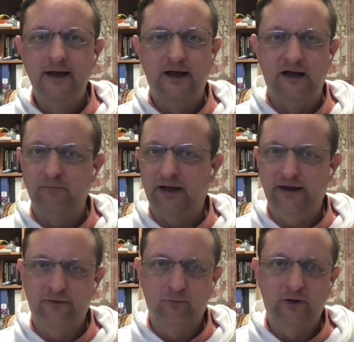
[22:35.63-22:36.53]

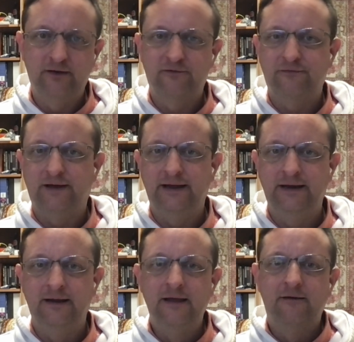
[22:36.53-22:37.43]
Either one is
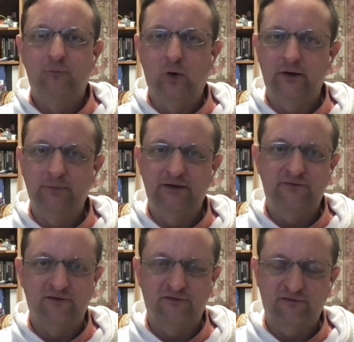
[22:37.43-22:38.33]
fine.
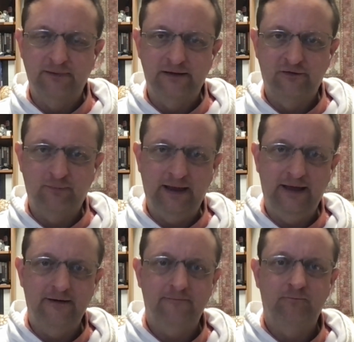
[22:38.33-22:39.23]
Water-based doesn't smell as
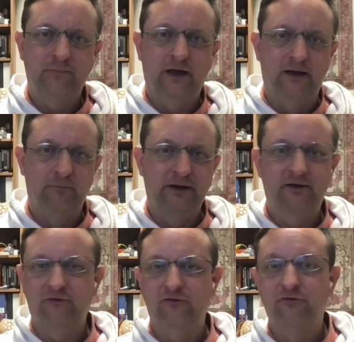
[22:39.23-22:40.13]
bad, but it
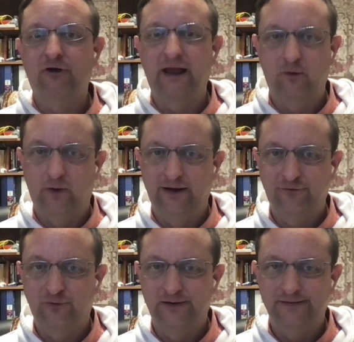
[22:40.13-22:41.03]
doesn't dry quite
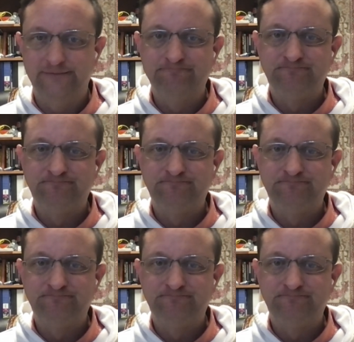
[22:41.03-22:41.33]
as quickly.